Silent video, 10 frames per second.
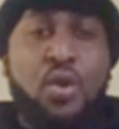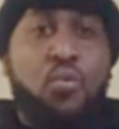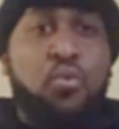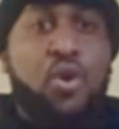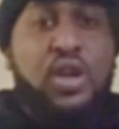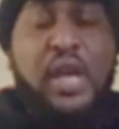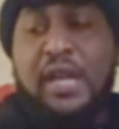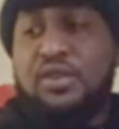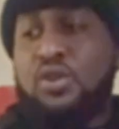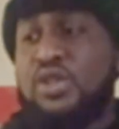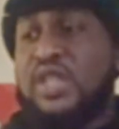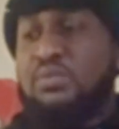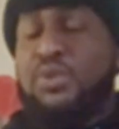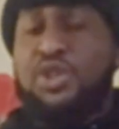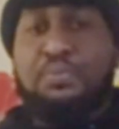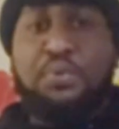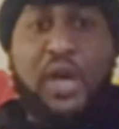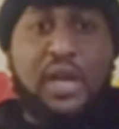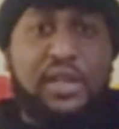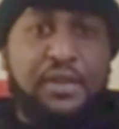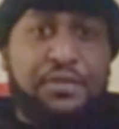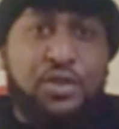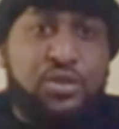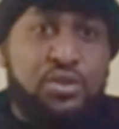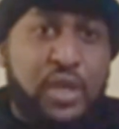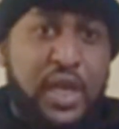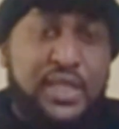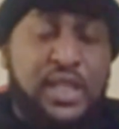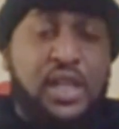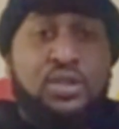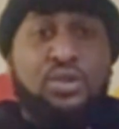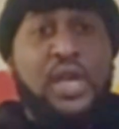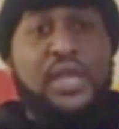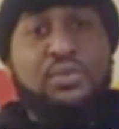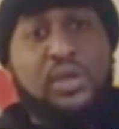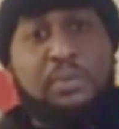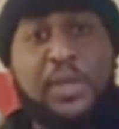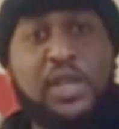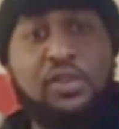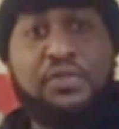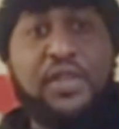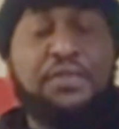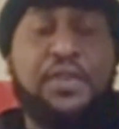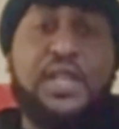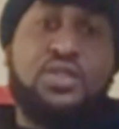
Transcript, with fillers: what kind of content we should put out there for you guys. You guys want the P O V thing,